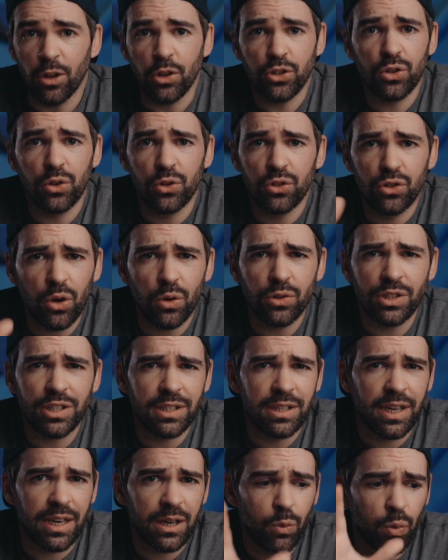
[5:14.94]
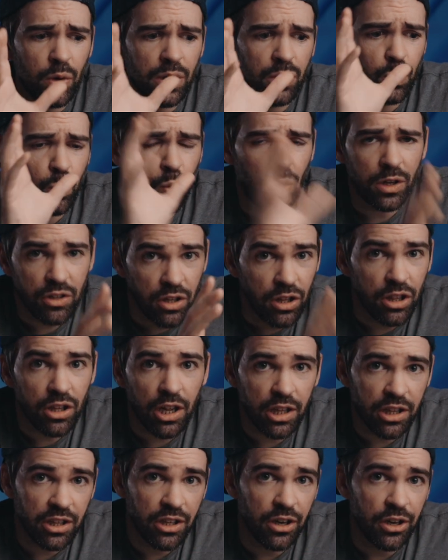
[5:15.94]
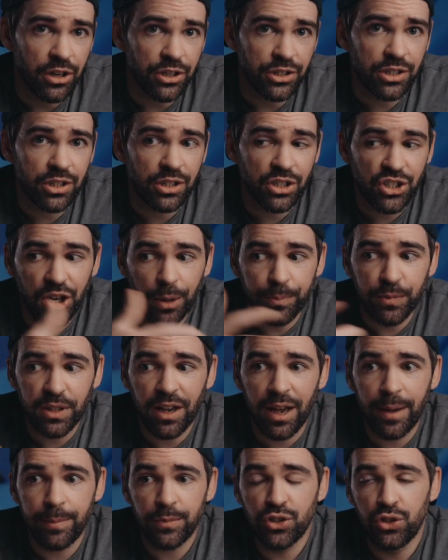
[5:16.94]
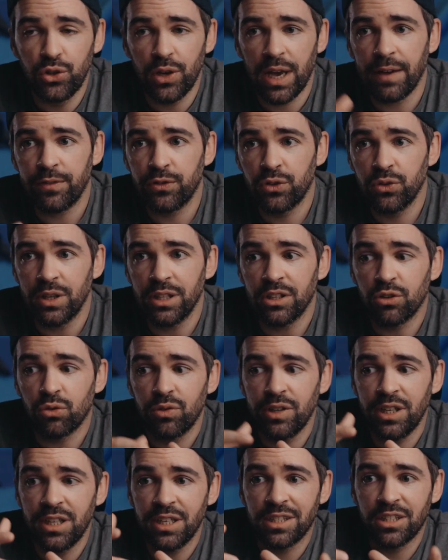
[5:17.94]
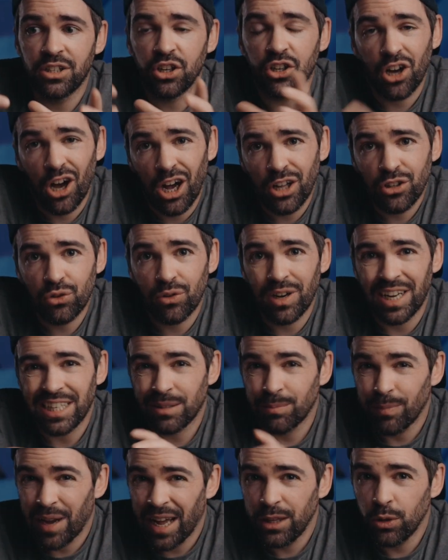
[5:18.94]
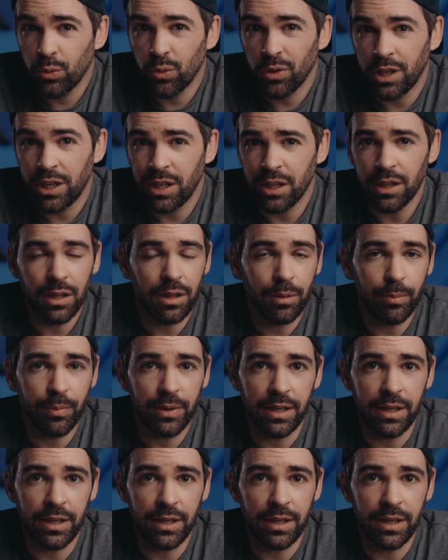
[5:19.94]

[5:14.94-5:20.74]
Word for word: And also don't stick with what the LUT does, sometimes you have to increase the contrast manually a little